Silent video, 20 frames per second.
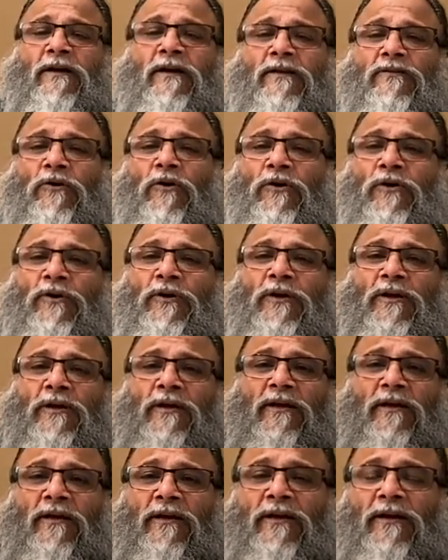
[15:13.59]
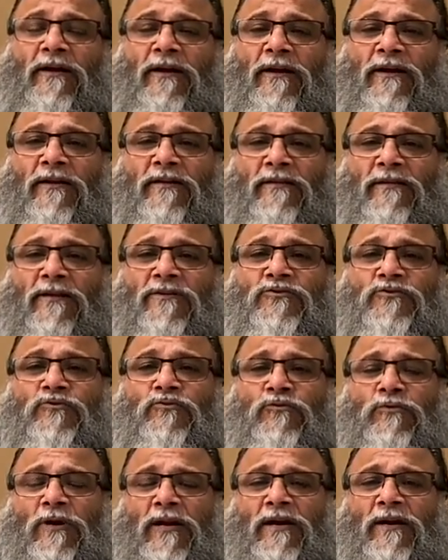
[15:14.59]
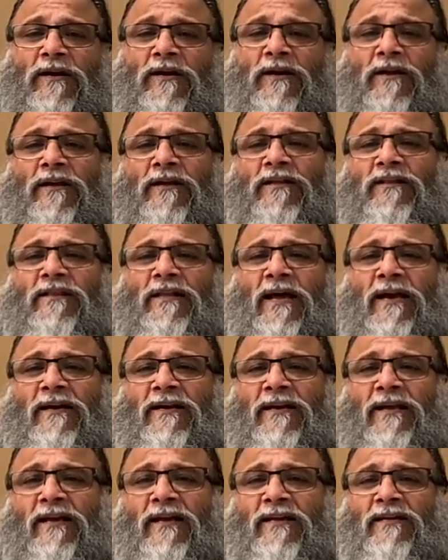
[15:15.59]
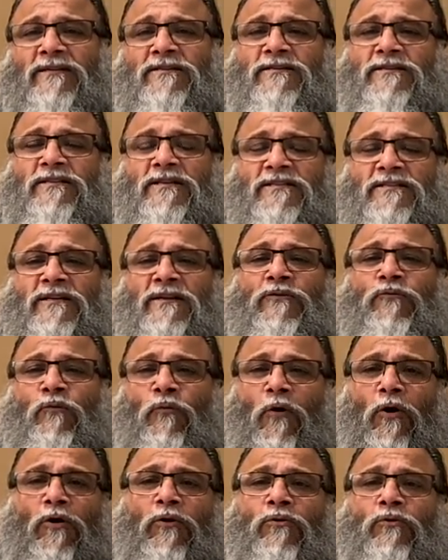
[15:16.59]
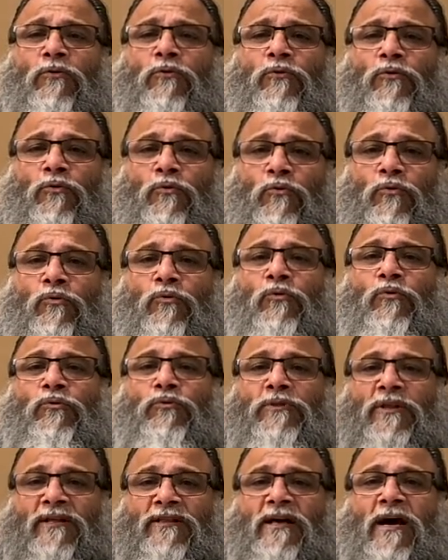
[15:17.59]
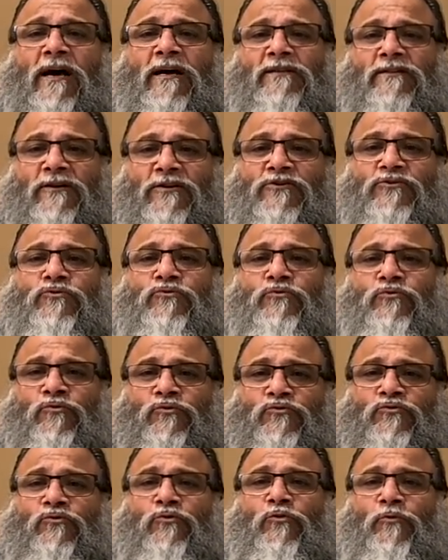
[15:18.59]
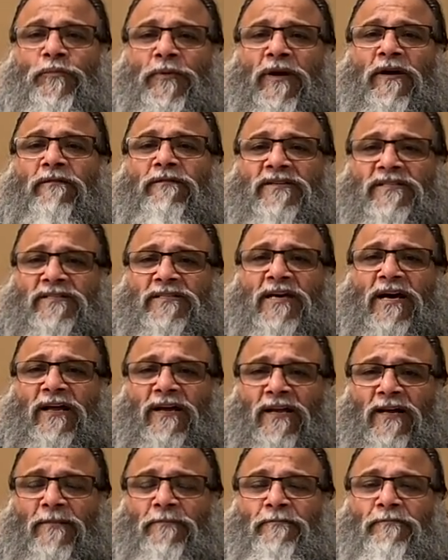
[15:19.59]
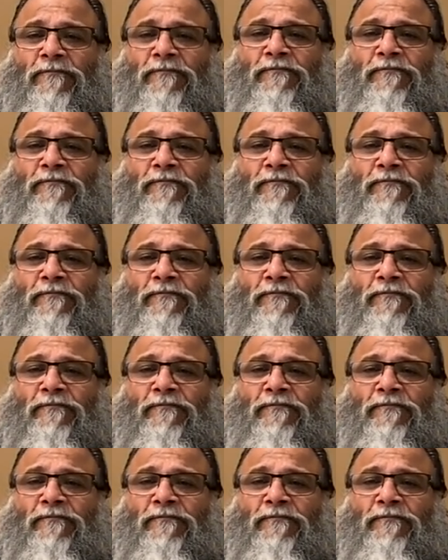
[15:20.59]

So he the student in that text doesn't want to do tada drashtuhu swarupe avasthanam.